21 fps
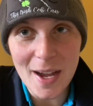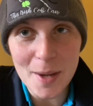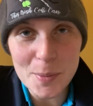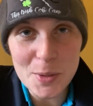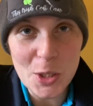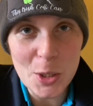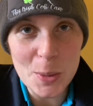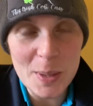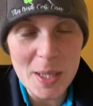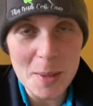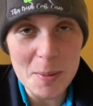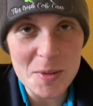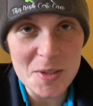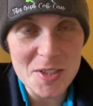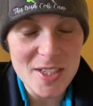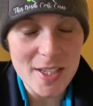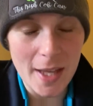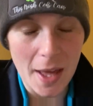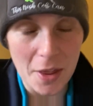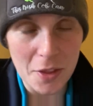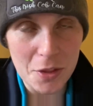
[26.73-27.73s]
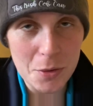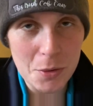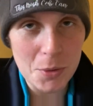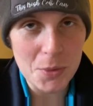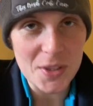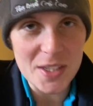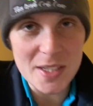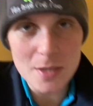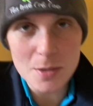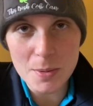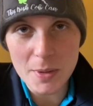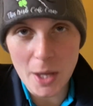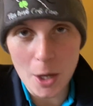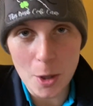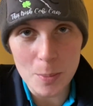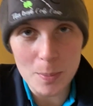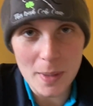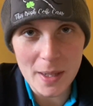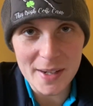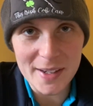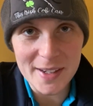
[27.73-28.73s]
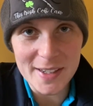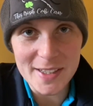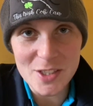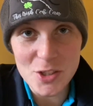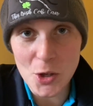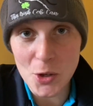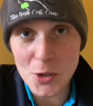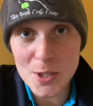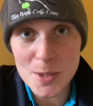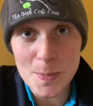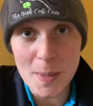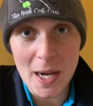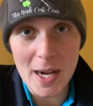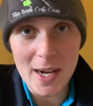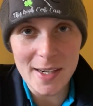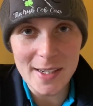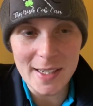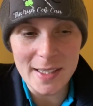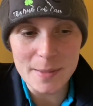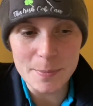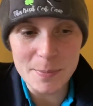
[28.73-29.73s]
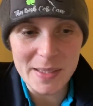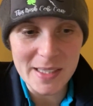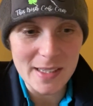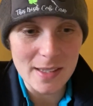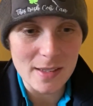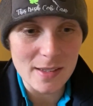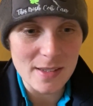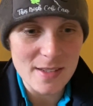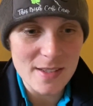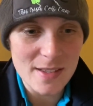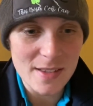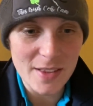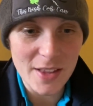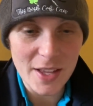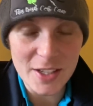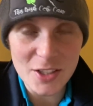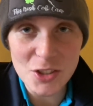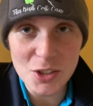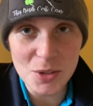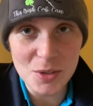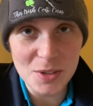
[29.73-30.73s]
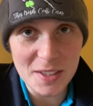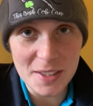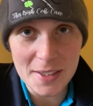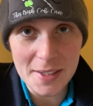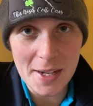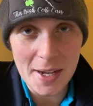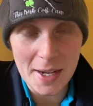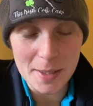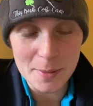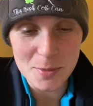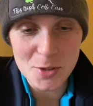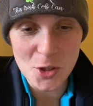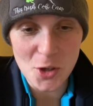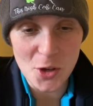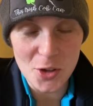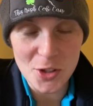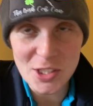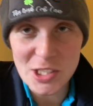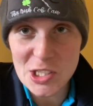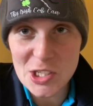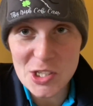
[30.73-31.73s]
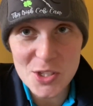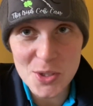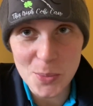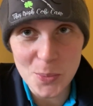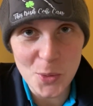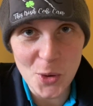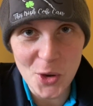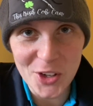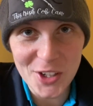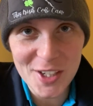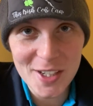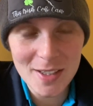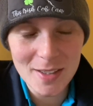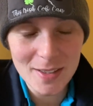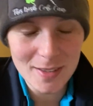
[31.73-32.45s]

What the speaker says: I'm going to be able to get through this without my dogs barking because they do think I'm talking to someone.